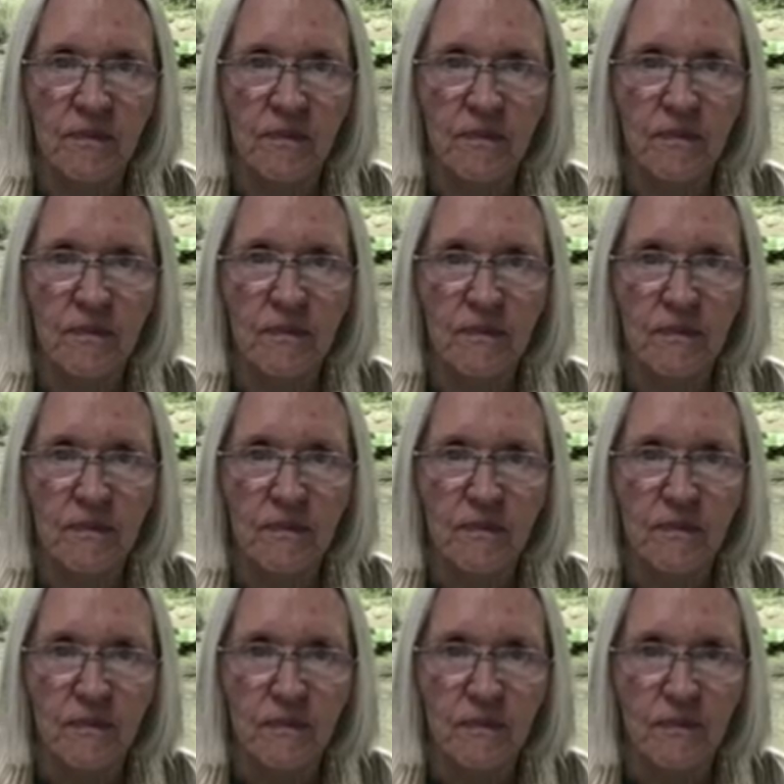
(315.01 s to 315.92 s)

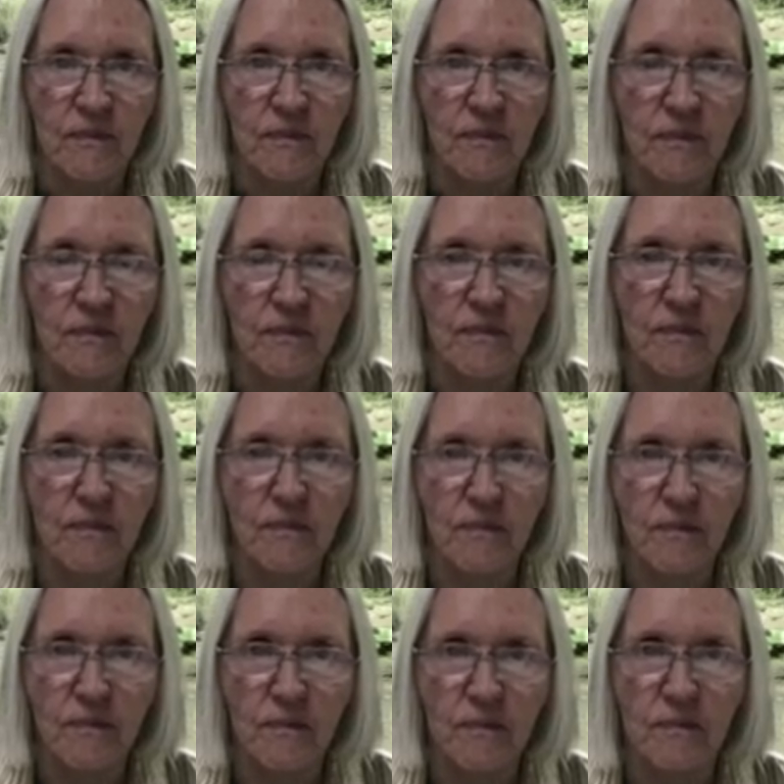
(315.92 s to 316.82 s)

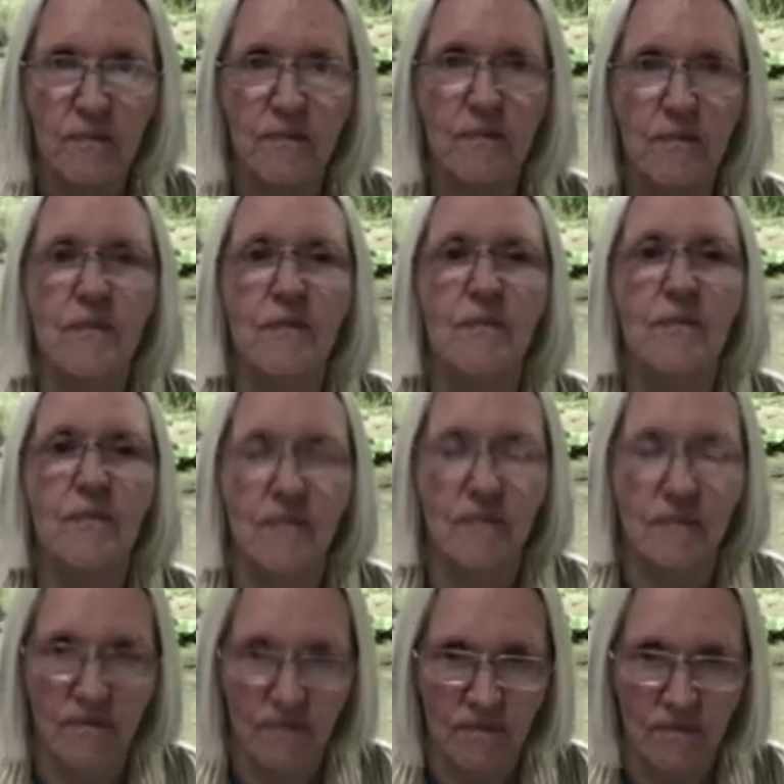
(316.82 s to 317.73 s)

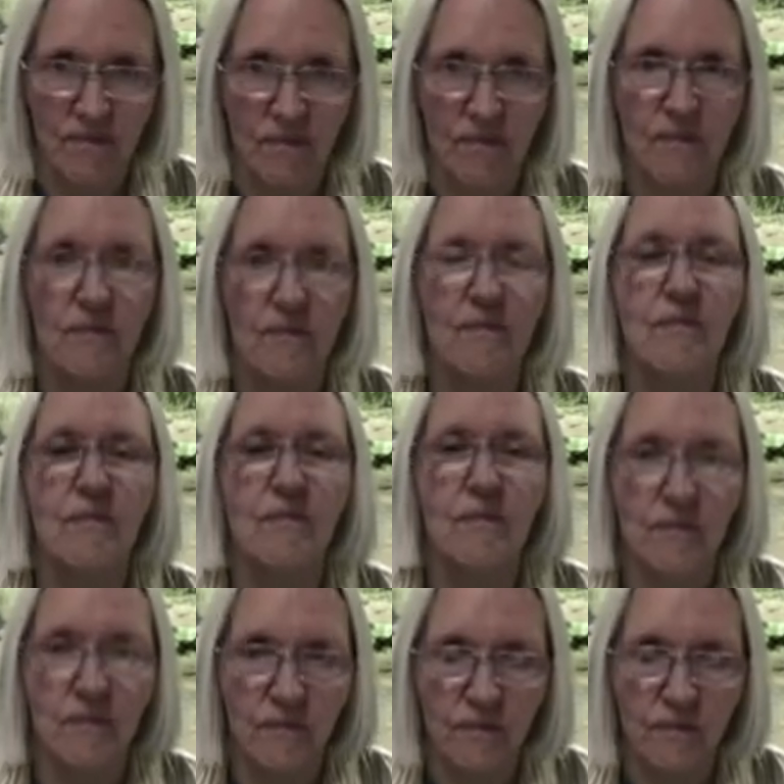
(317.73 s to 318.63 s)

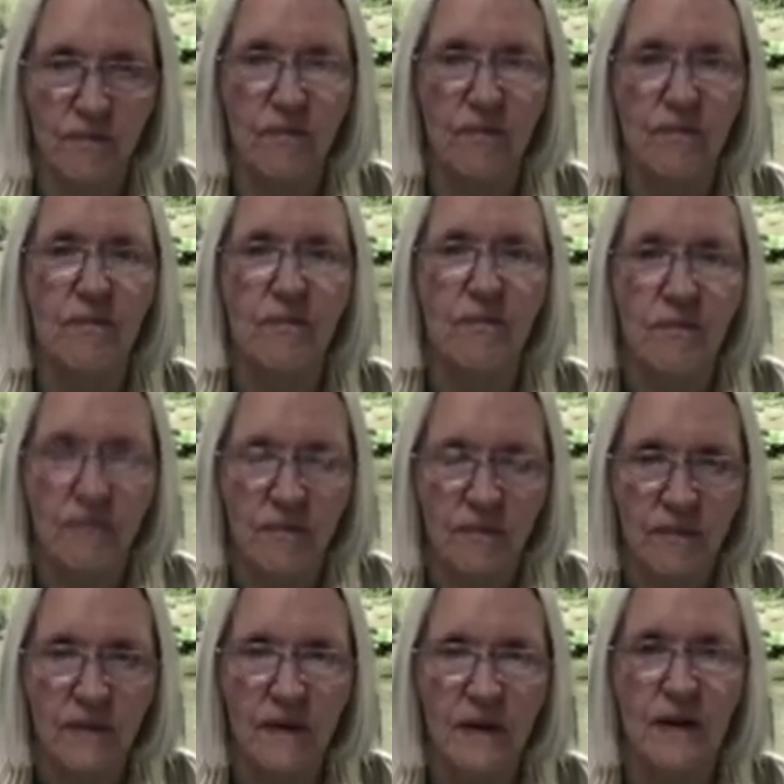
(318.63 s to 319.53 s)

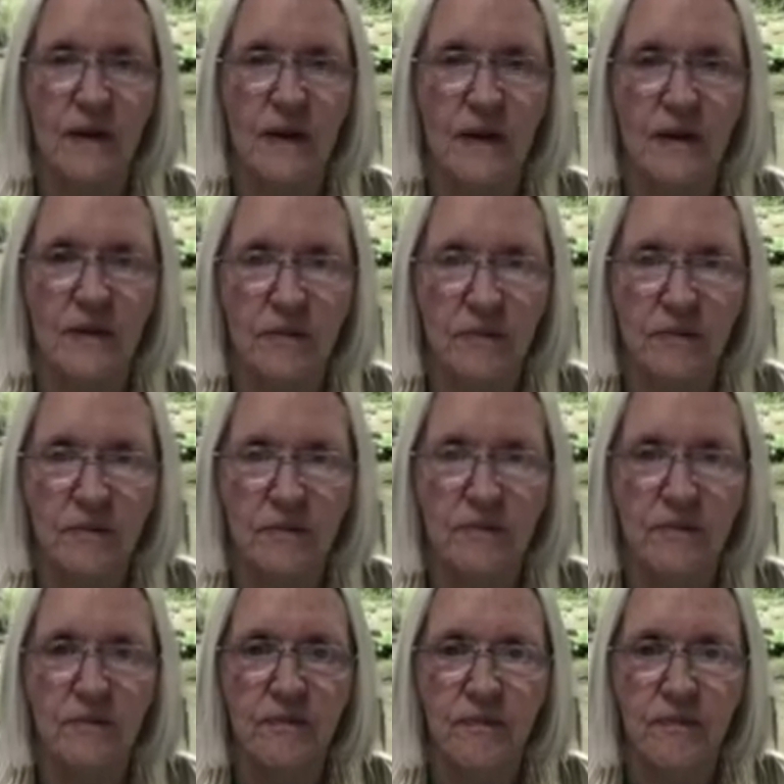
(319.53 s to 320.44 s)

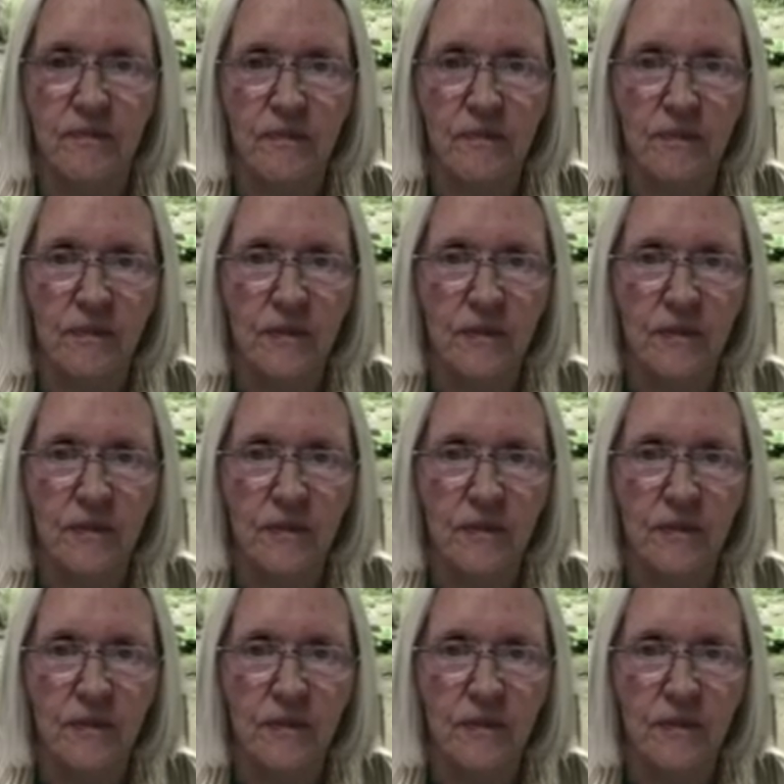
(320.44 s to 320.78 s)
No words are spoken by the person on screen.